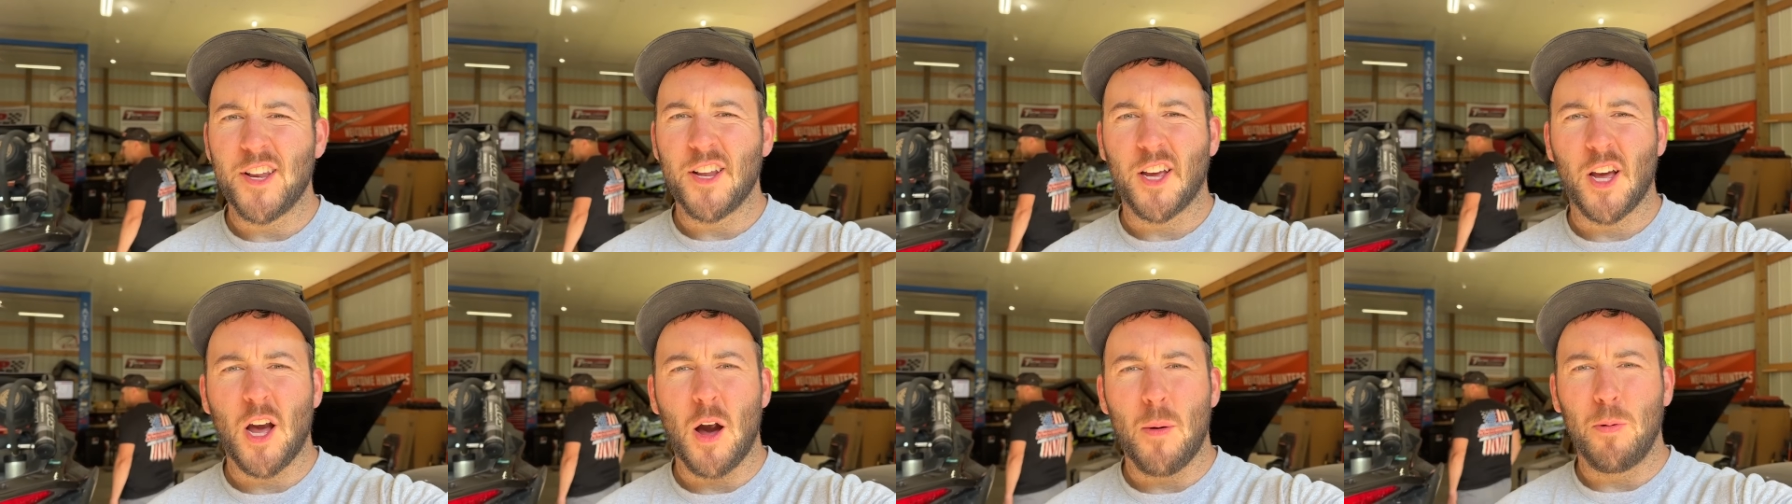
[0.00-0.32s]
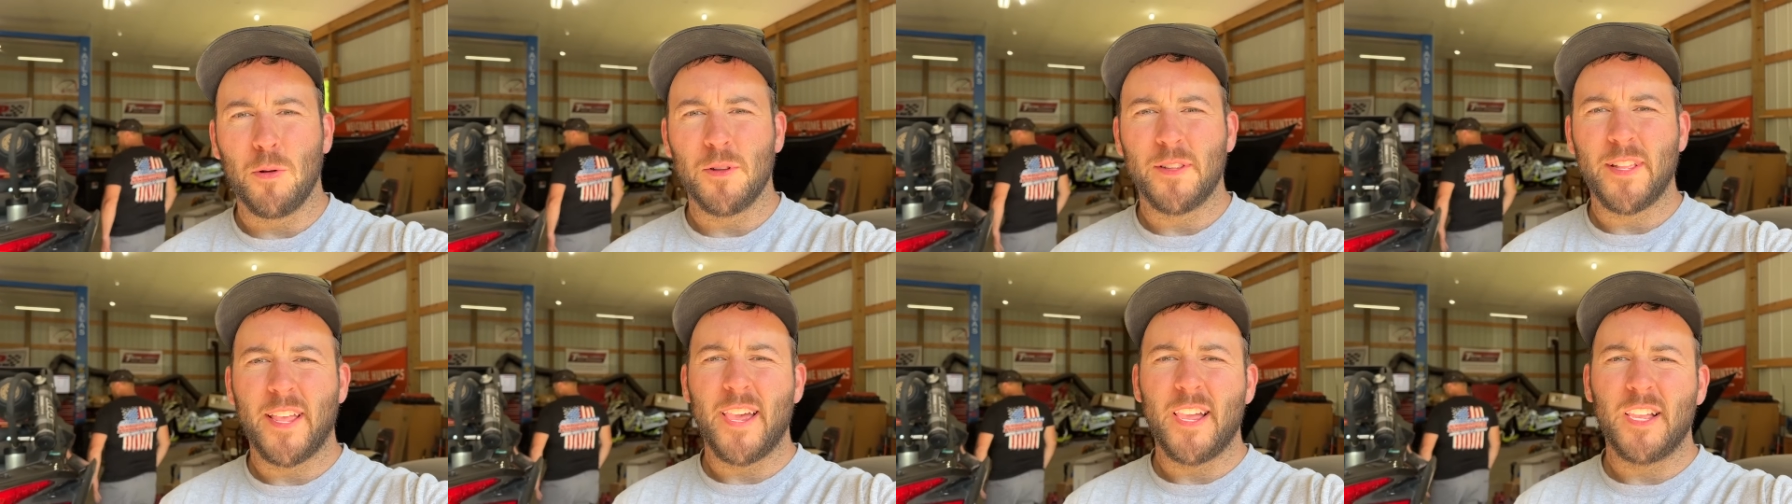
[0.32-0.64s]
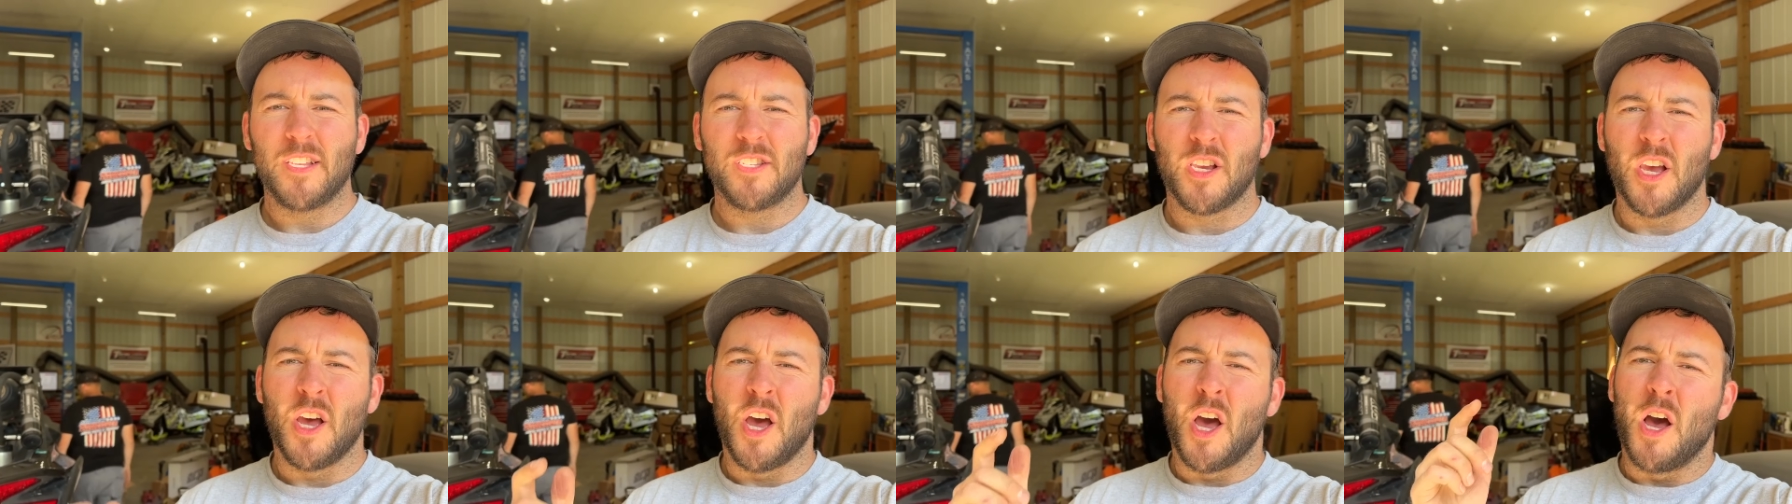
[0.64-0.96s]
a couple
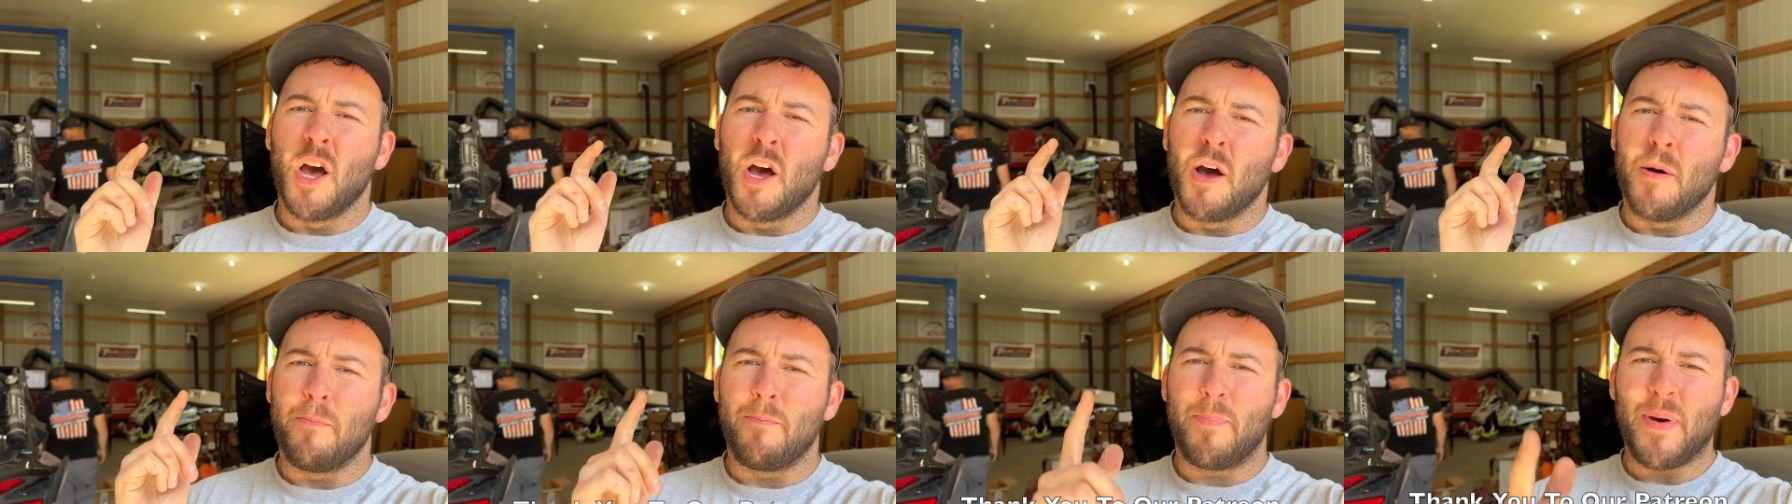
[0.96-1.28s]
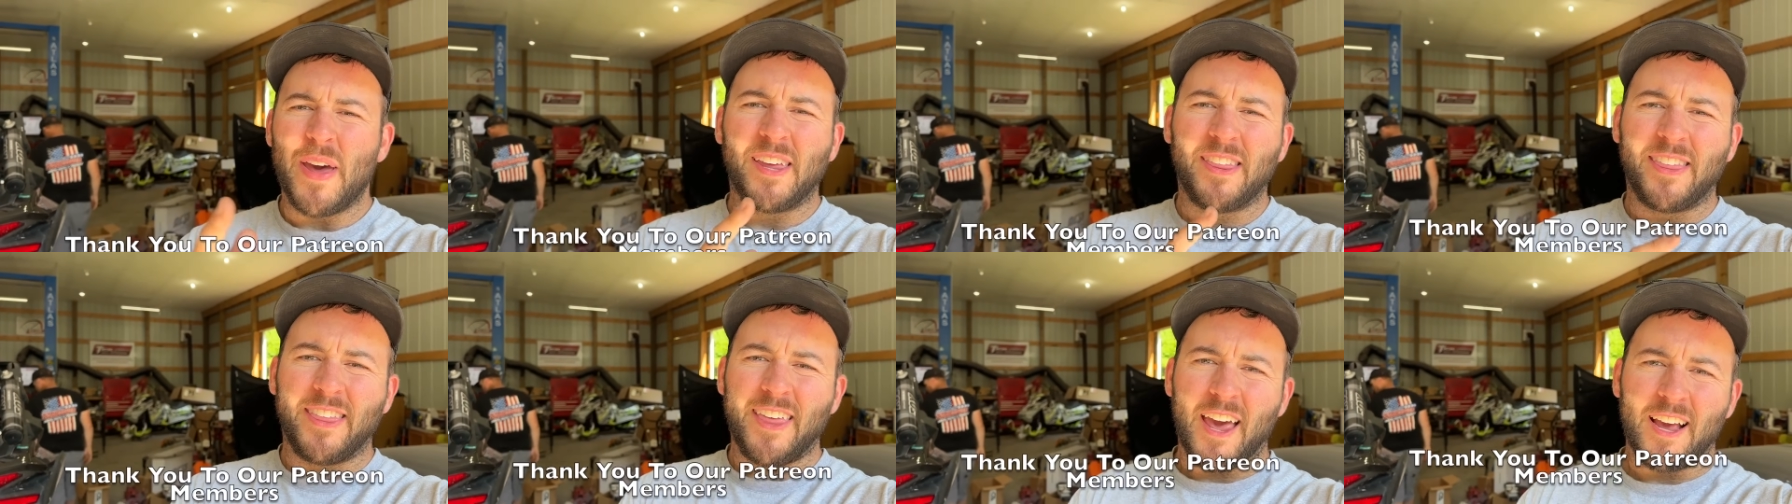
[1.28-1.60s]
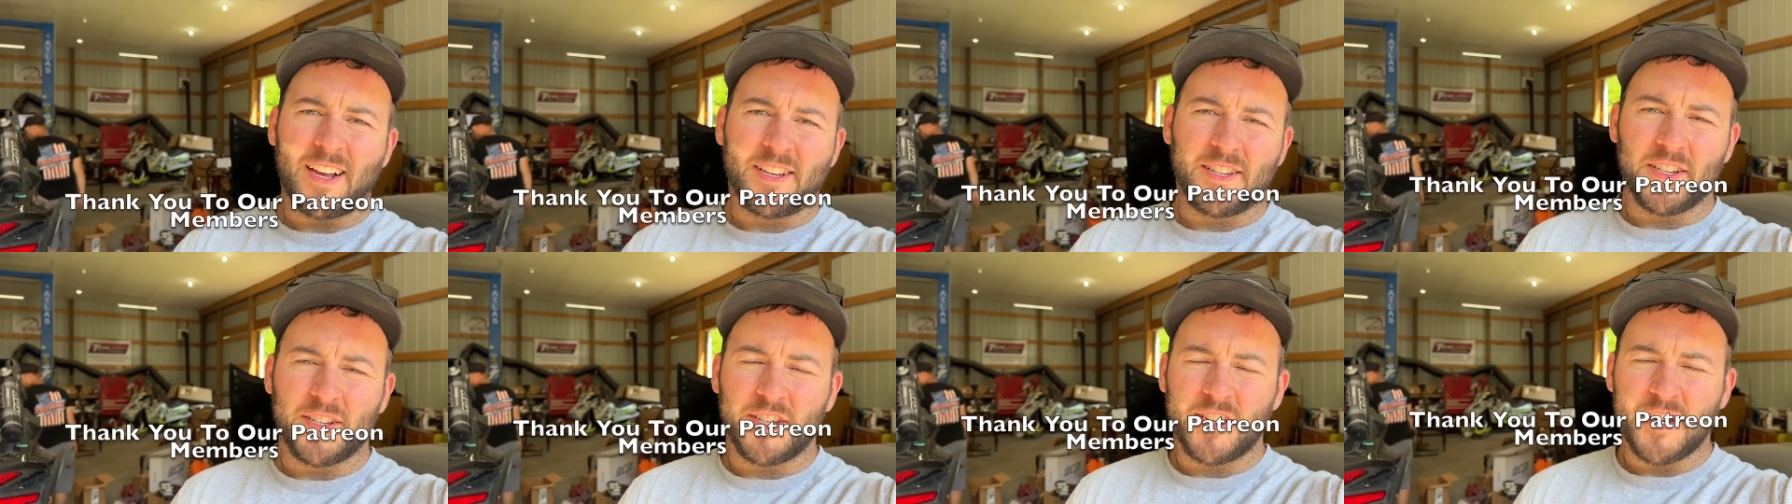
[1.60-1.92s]
days. Big
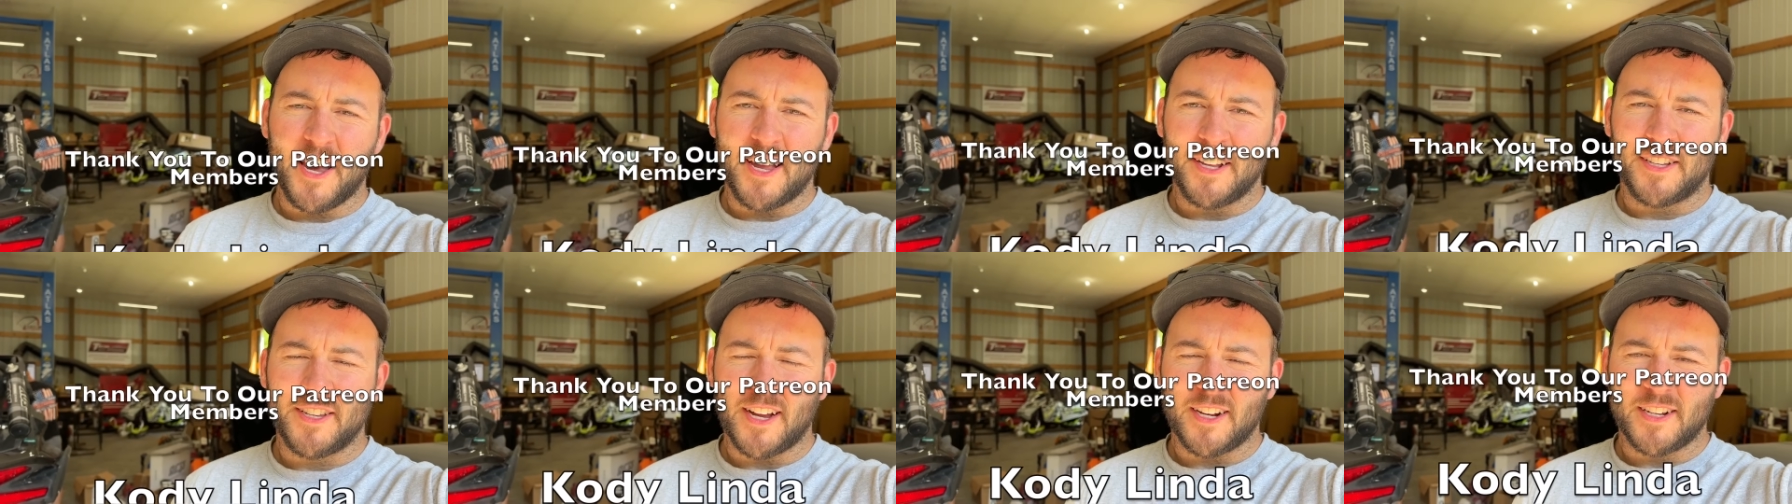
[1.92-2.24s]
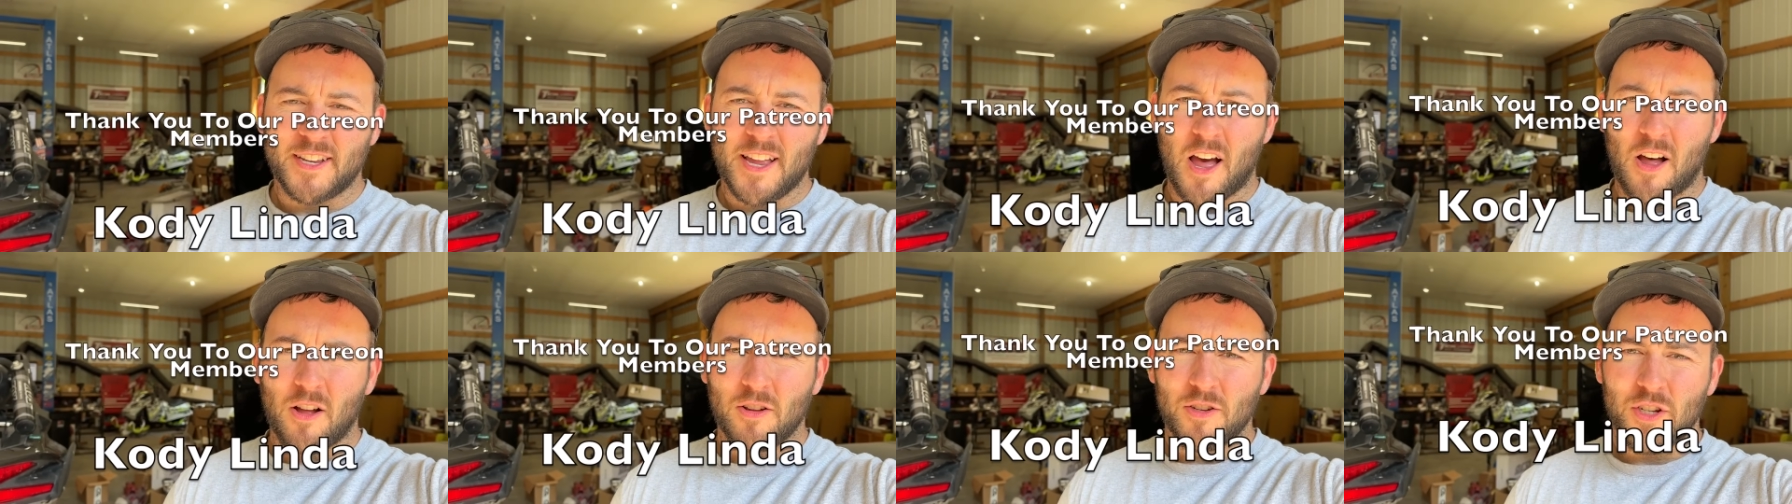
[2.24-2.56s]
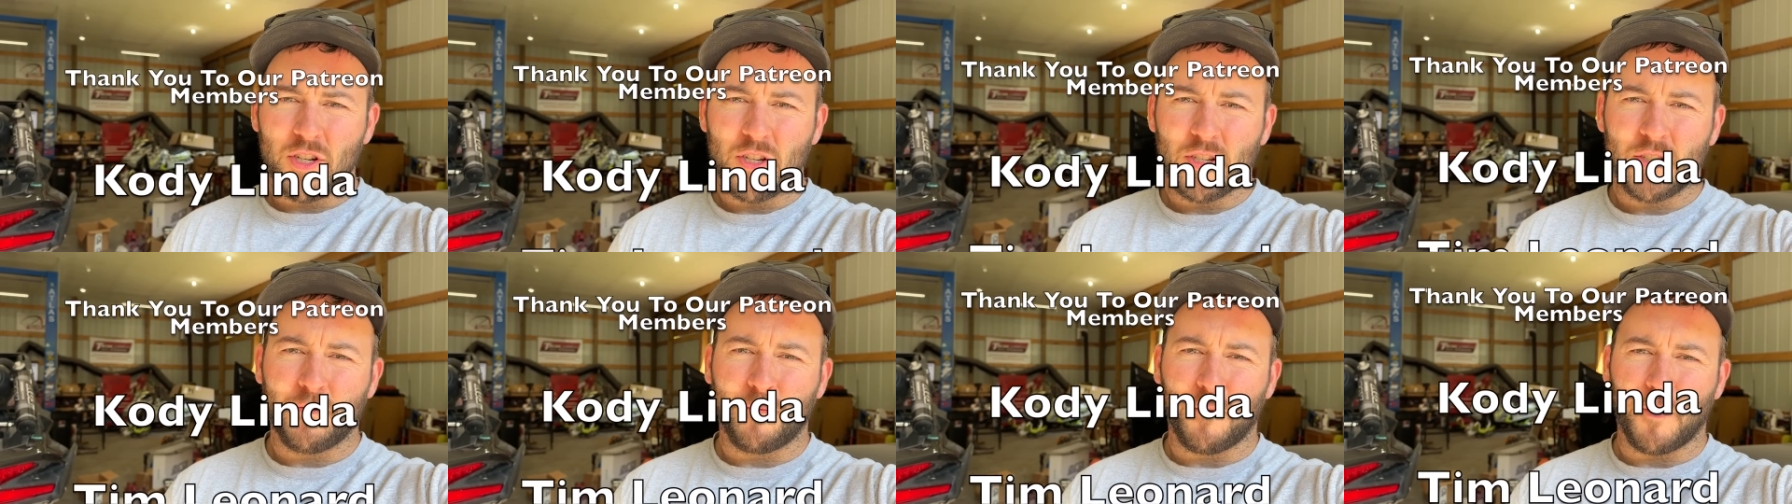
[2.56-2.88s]
thanks to CA
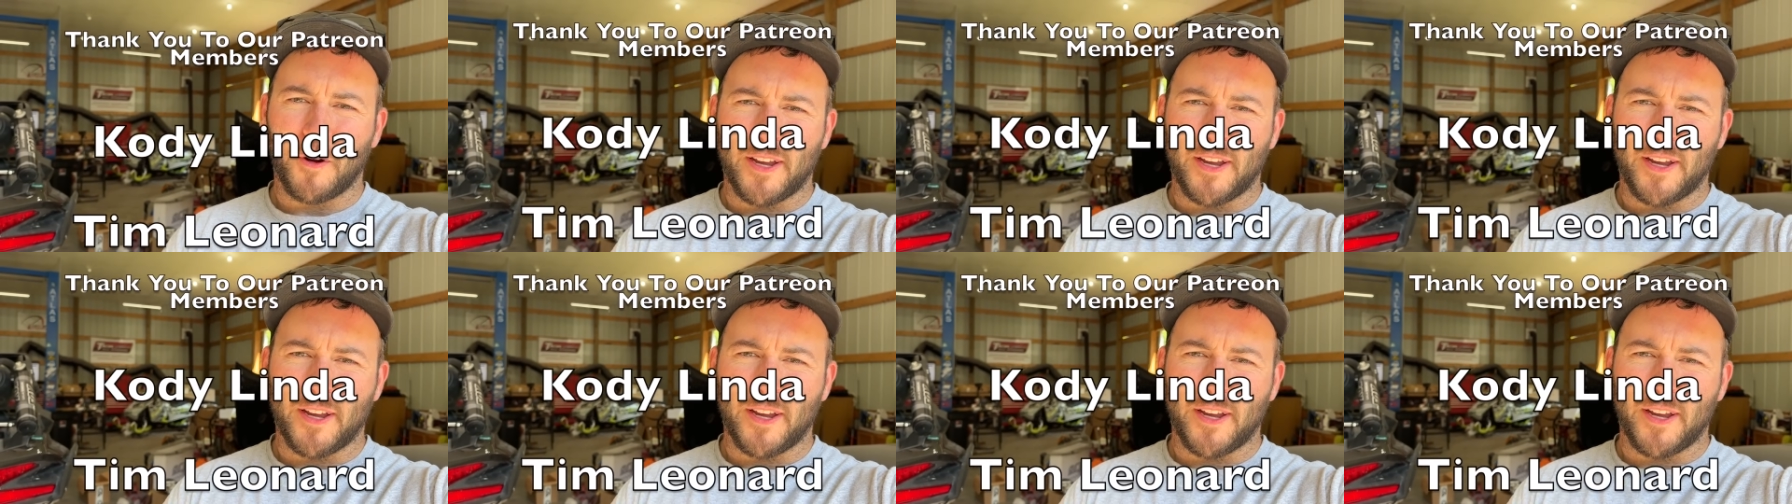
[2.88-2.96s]
Technologies for